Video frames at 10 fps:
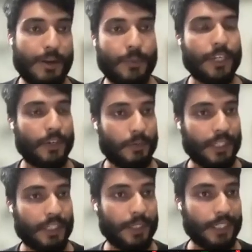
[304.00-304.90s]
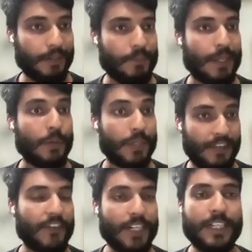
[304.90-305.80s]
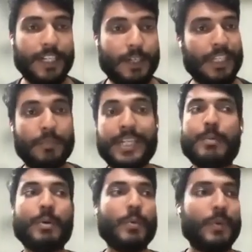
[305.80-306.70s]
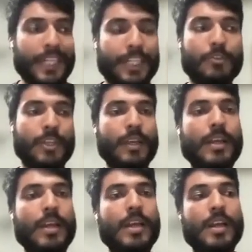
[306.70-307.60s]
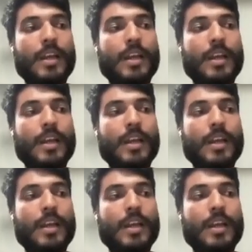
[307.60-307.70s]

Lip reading: we should stop working on Wikipedia. We definitely need Wikipedia, but we need to think